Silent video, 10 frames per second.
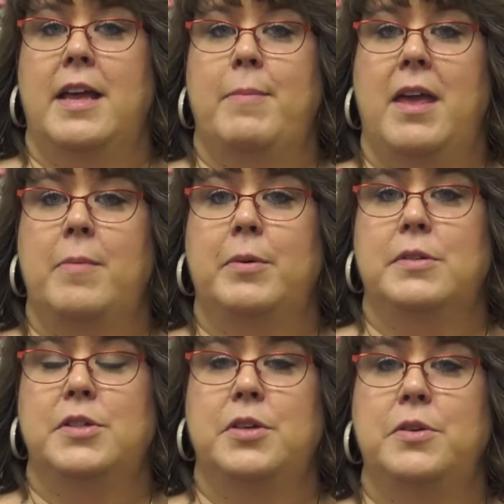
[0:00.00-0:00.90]
am able
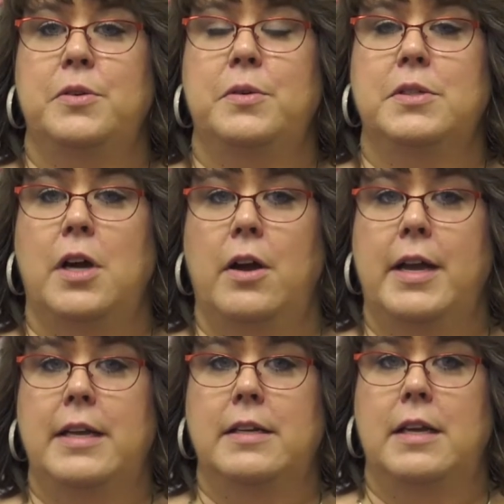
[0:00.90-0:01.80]
to
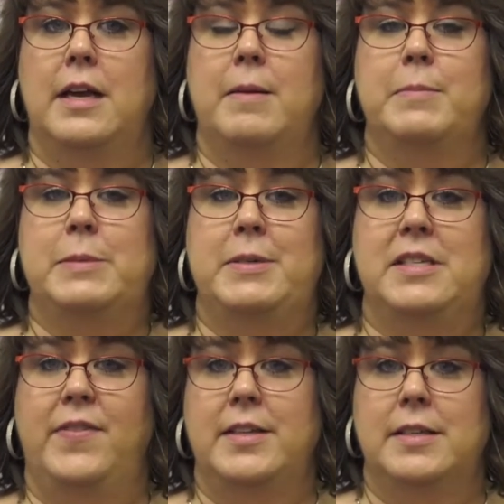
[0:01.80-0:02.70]
target specific